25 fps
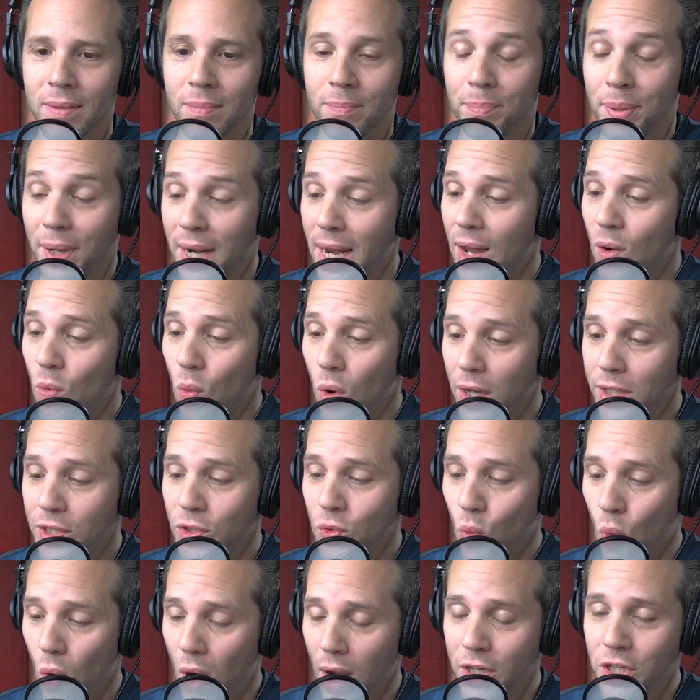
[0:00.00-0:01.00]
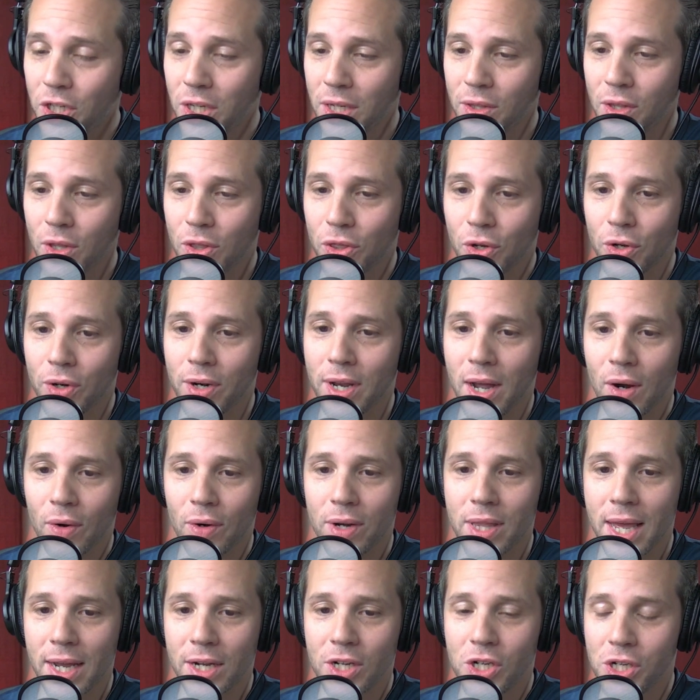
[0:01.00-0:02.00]
But I was watching the third
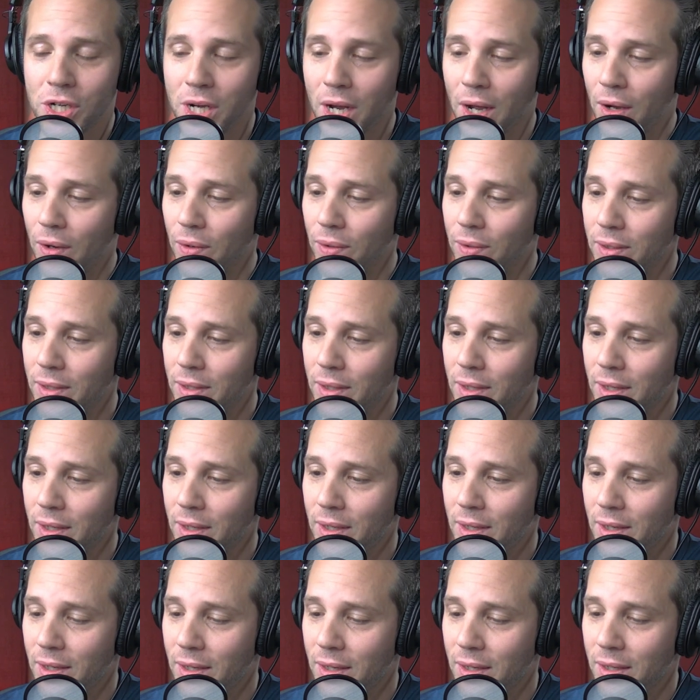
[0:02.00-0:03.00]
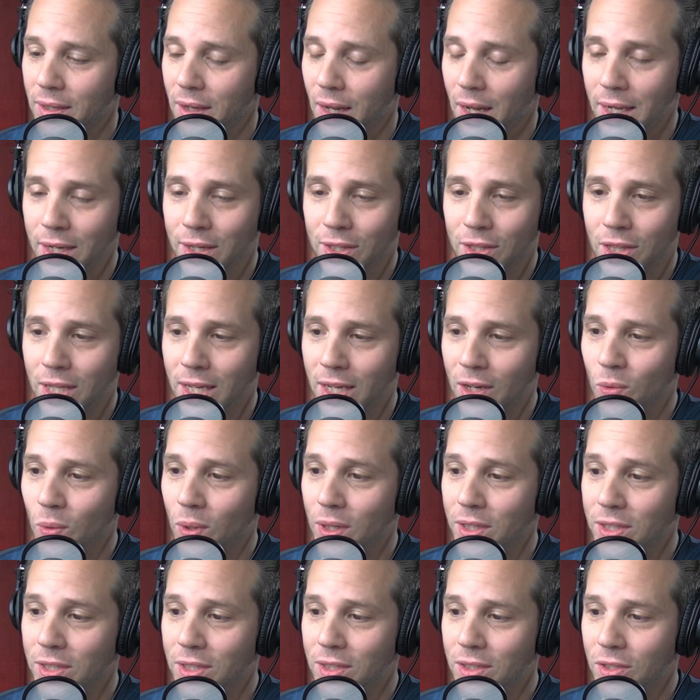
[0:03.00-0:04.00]
hour of that show. All I could think
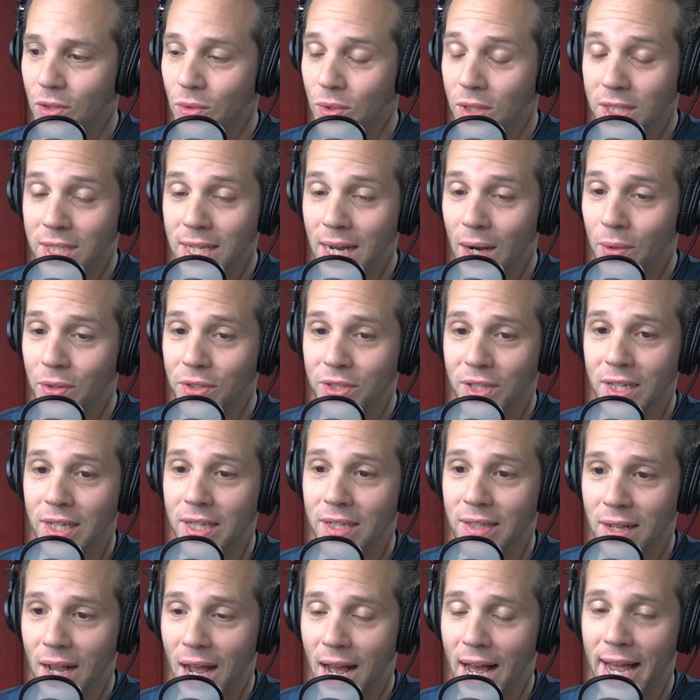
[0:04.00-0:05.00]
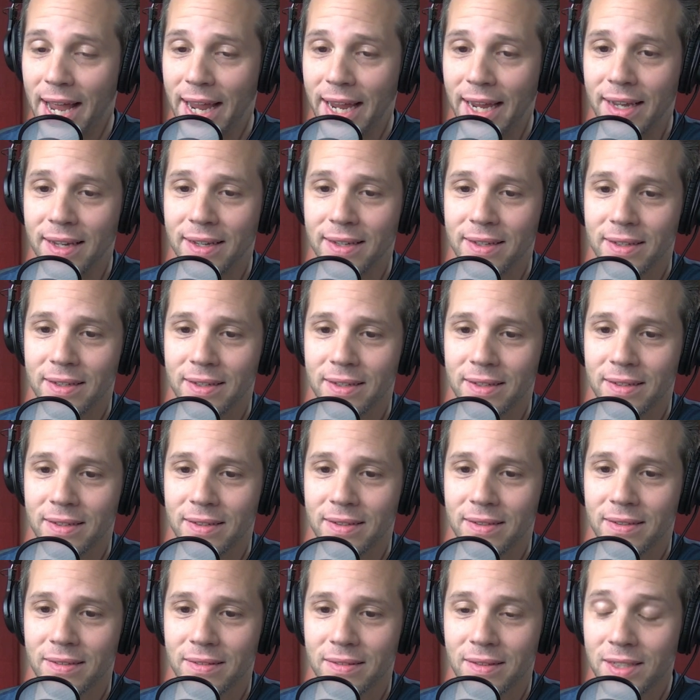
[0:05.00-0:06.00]
was, dude, this hour's going to die.
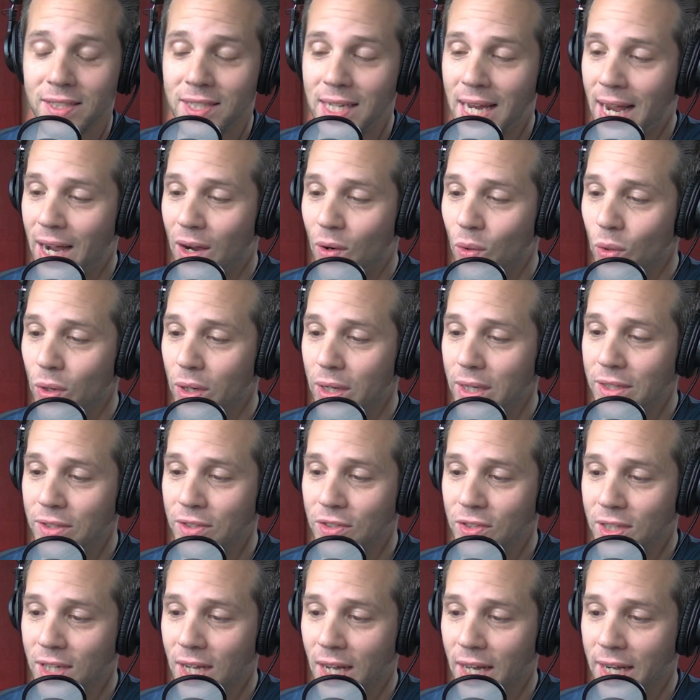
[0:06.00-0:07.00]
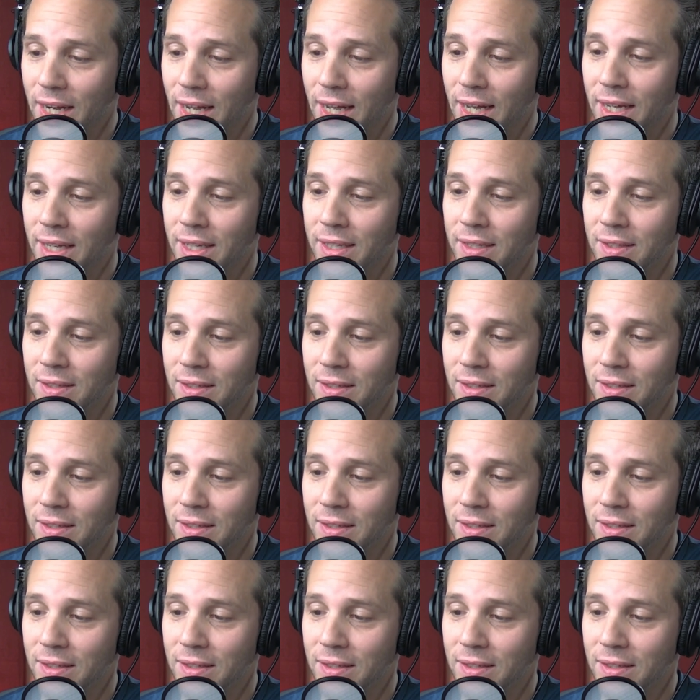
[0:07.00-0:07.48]
This hour is going to